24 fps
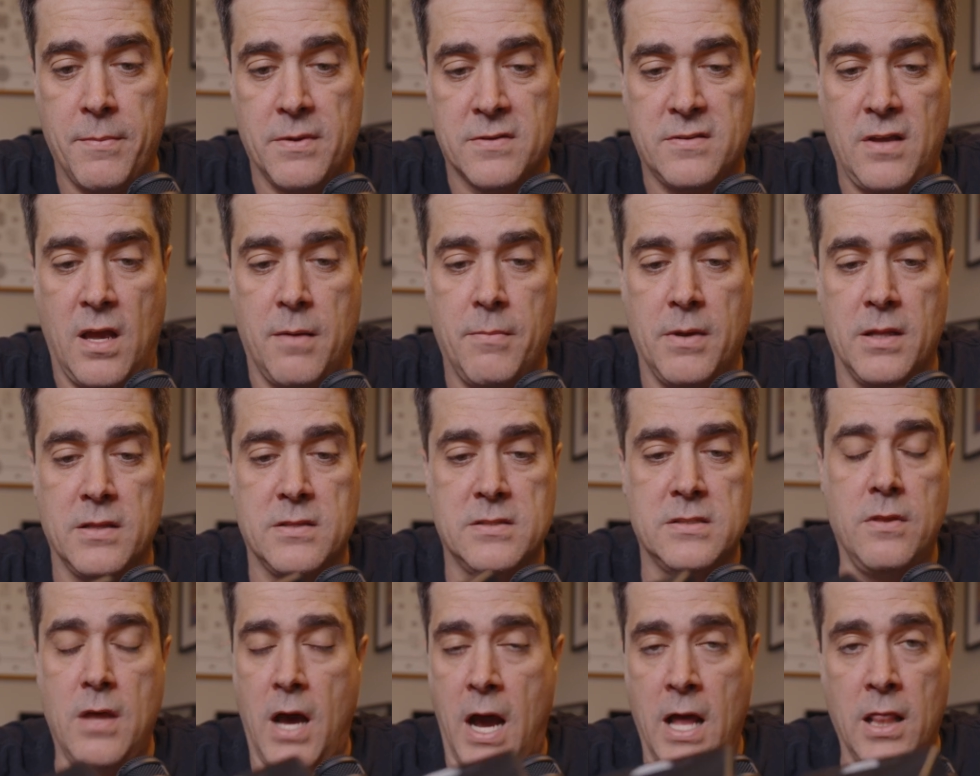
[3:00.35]

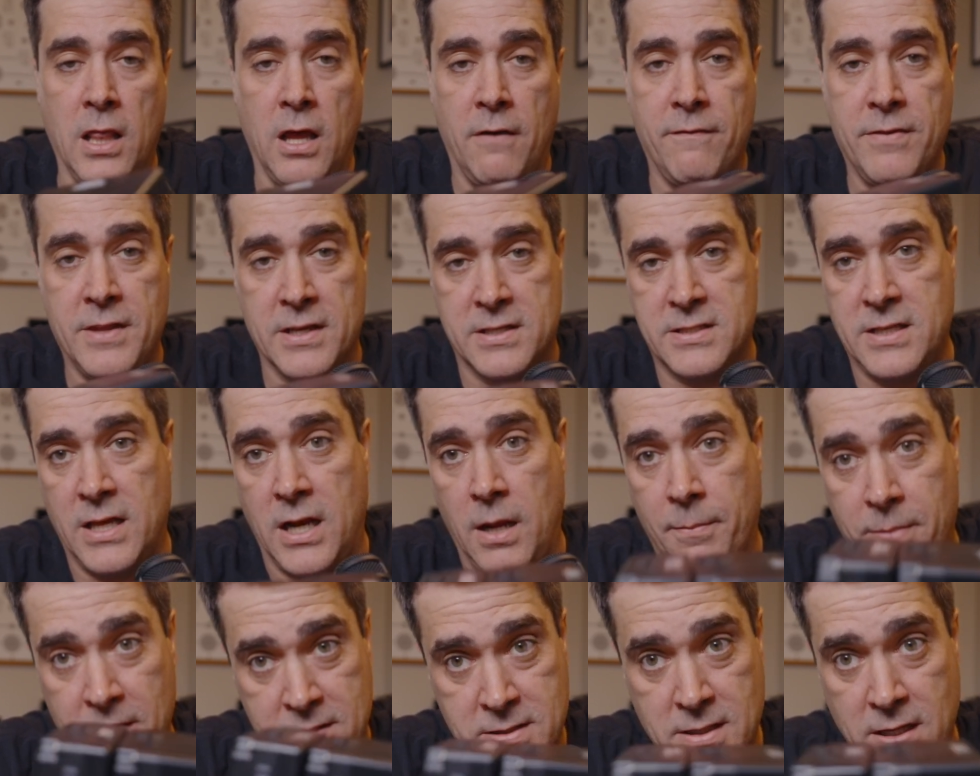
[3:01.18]
assignments. I love this
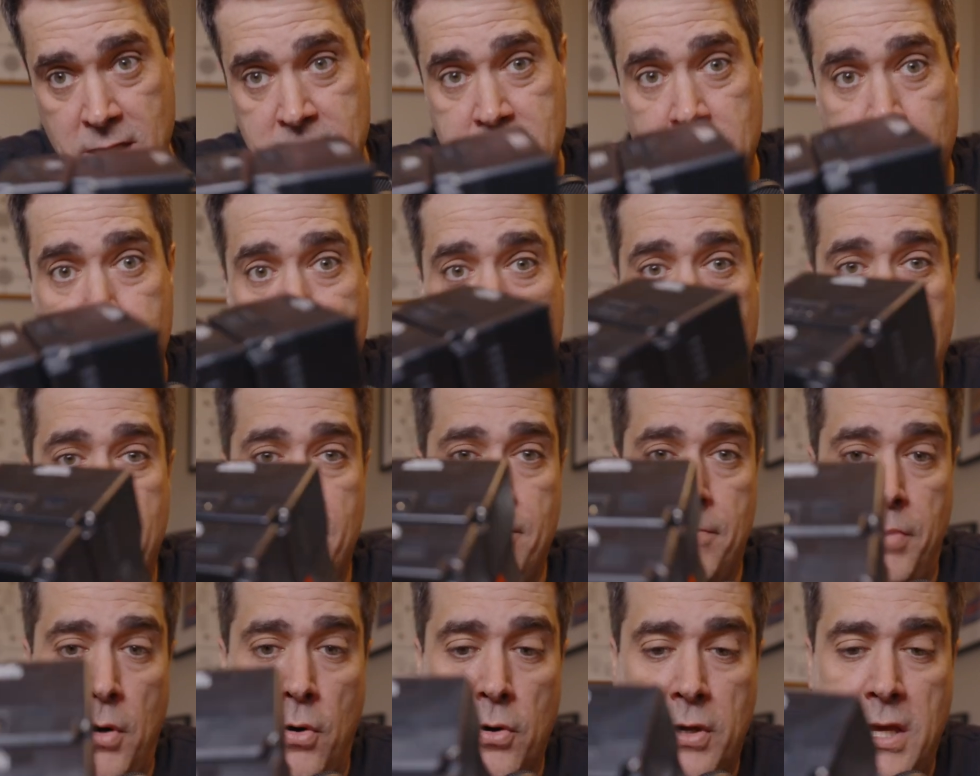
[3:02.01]
setup. It's a bit
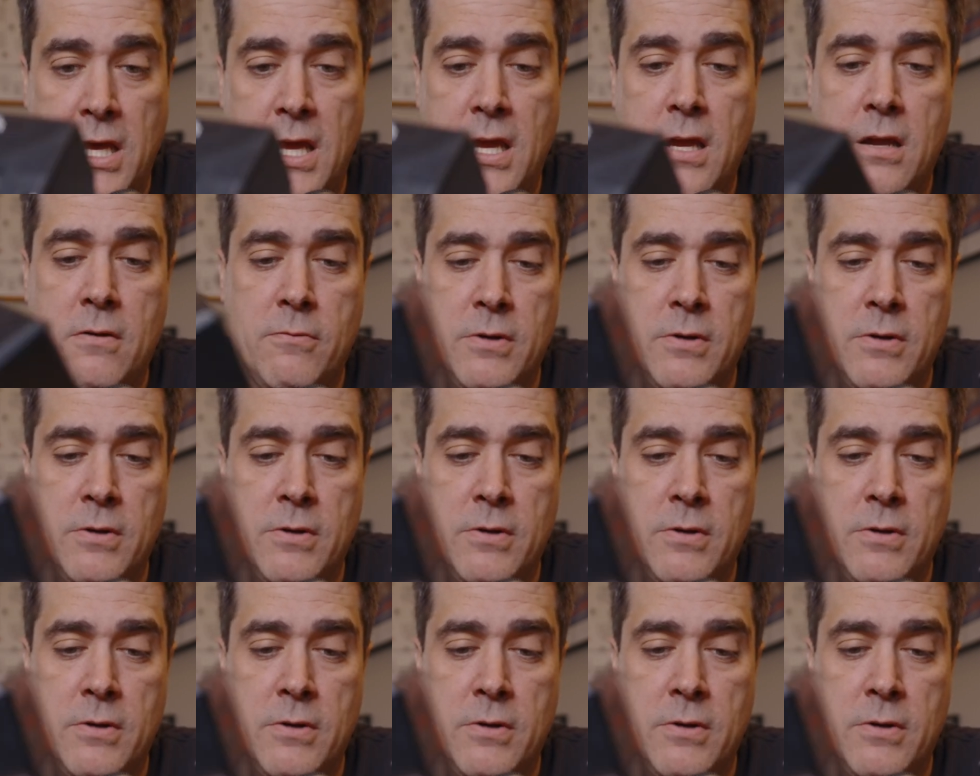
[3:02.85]
bulky